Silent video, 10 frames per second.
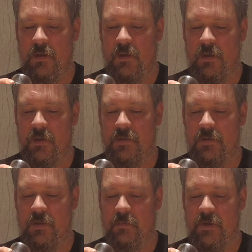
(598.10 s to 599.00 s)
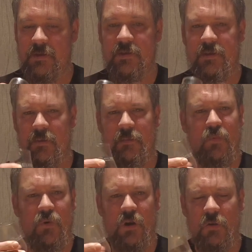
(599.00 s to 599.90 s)
and as I said,
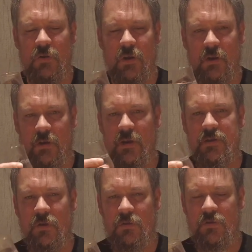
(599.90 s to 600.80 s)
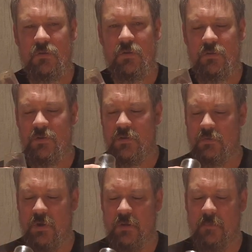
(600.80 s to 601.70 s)
more nice coastal notes as
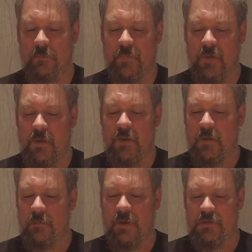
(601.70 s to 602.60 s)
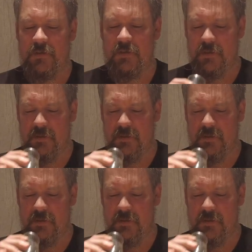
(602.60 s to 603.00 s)
well. But it's just a